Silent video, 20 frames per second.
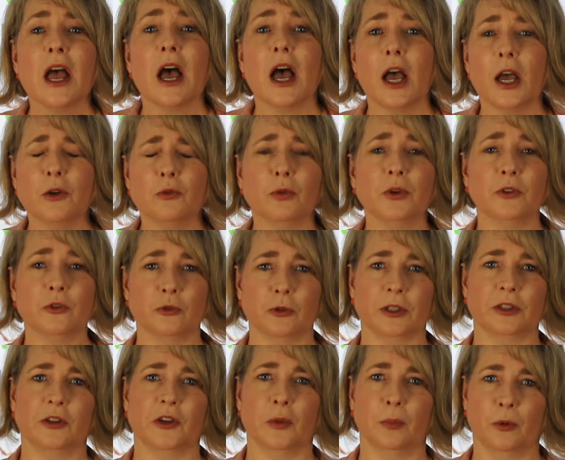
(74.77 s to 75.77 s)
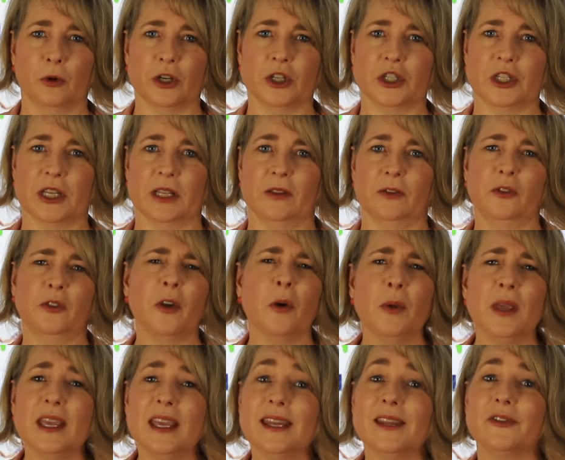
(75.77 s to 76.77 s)
unrestricted abortion, so
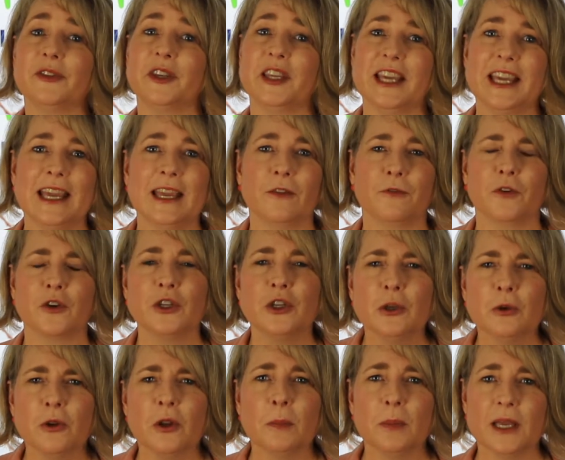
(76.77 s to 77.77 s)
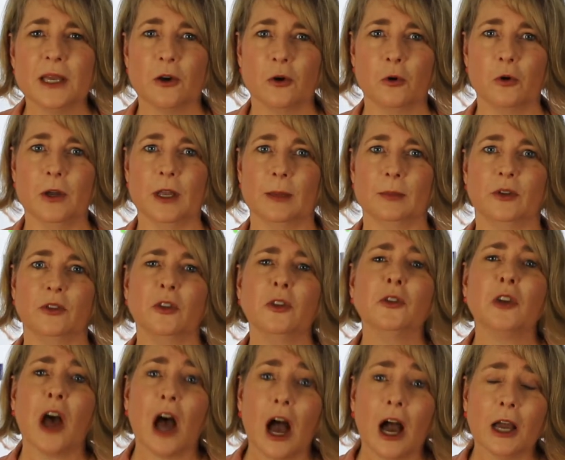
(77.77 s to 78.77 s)
it is key for you to be equipped to
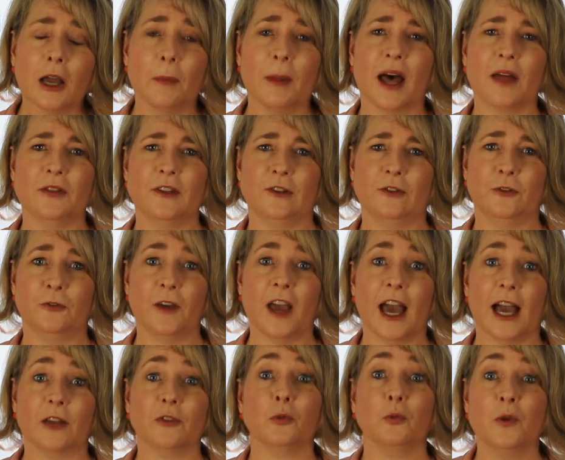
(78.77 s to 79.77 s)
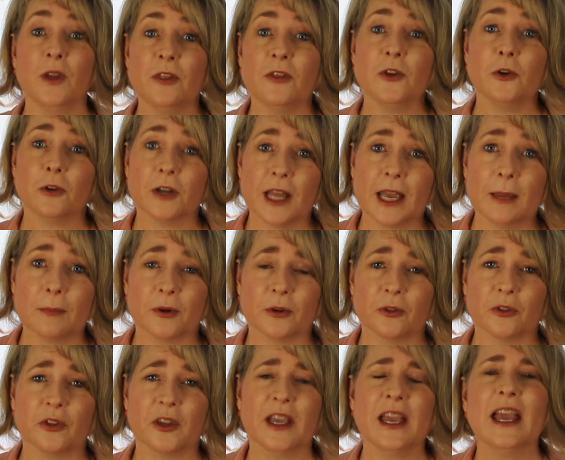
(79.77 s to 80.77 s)
talk about these facts with your
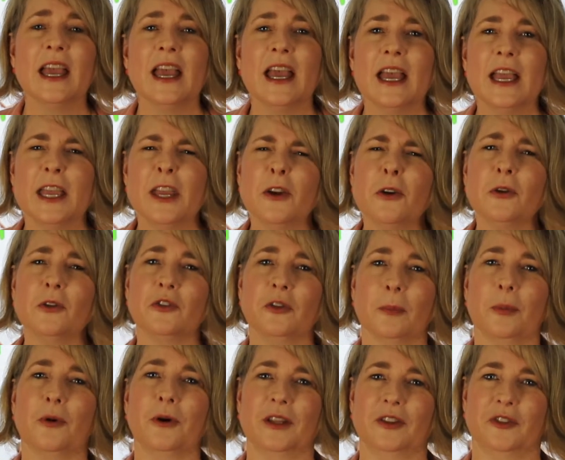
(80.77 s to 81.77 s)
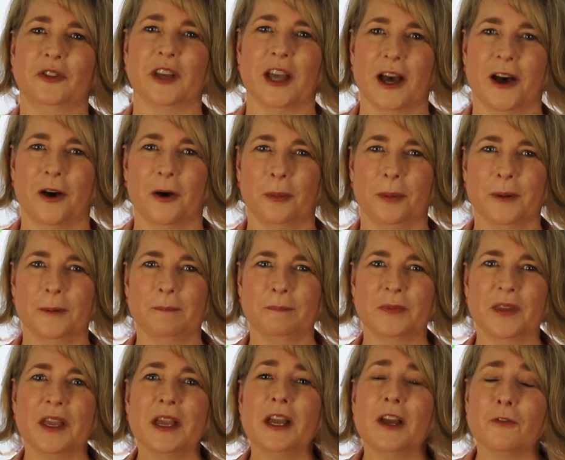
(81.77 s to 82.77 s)
neighbors. Here are some points to help.
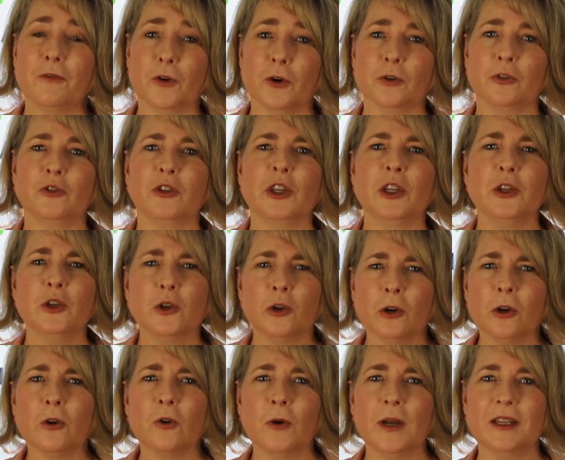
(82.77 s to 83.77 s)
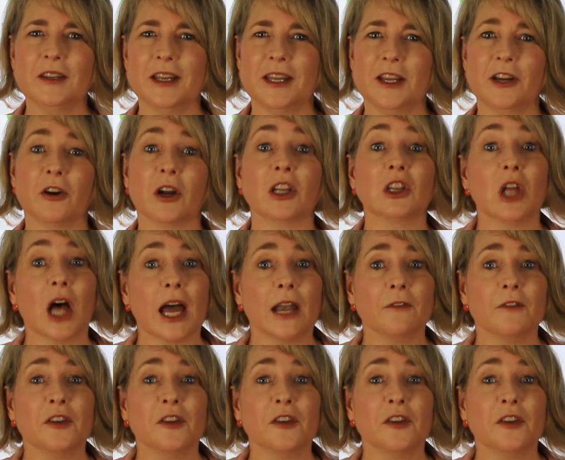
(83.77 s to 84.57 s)
First, you're going to hear a lot of